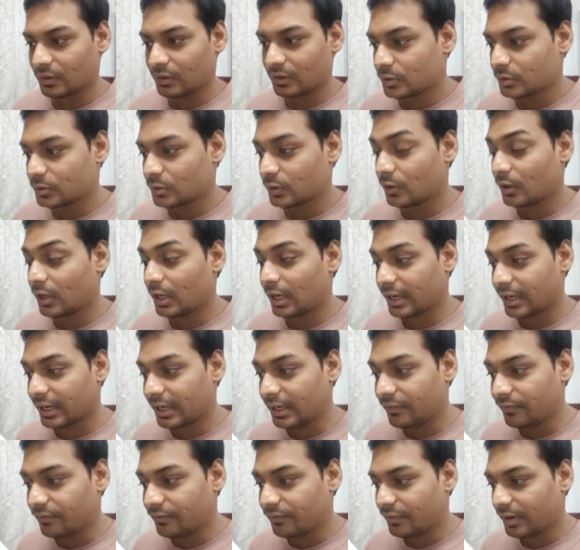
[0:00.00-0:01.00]
So
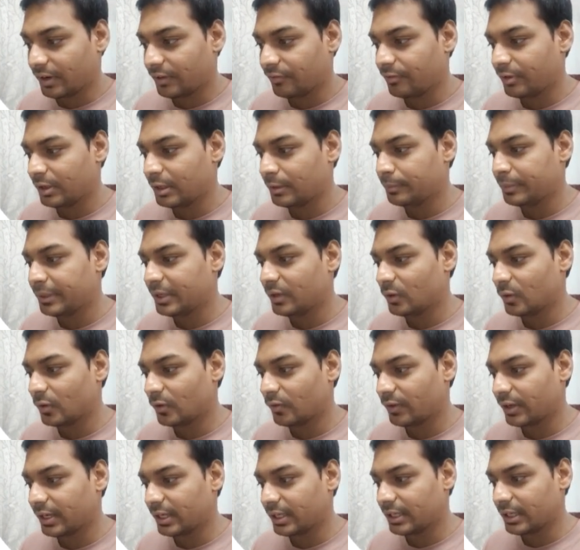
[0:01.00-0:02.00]
again 1 will be
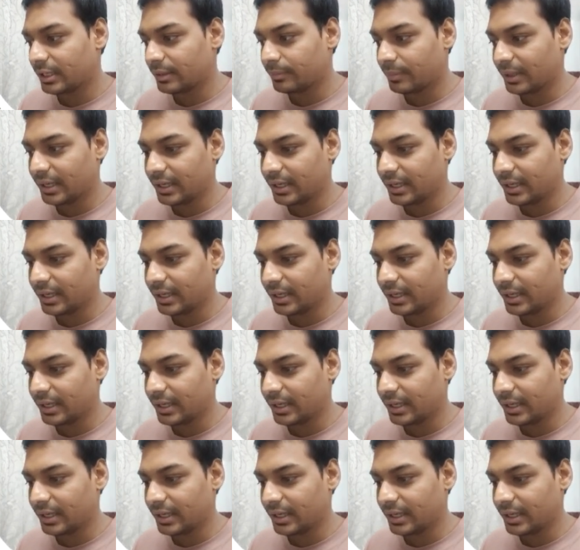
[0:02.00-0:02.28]
overridden